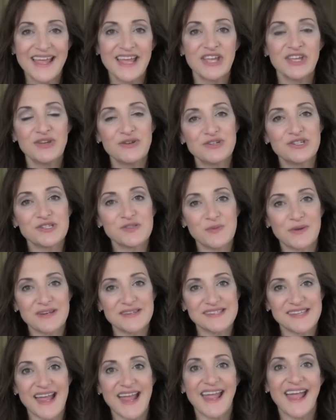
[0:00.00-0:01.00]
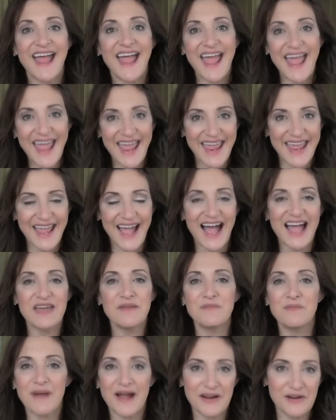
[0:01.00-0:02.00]
You just want to say, hey, I
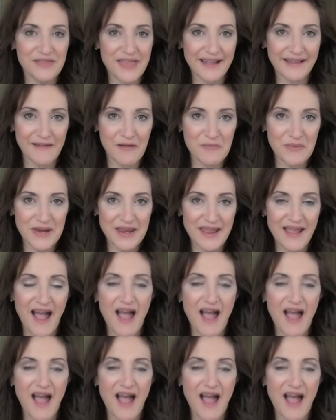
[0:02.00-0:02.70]
admire that company.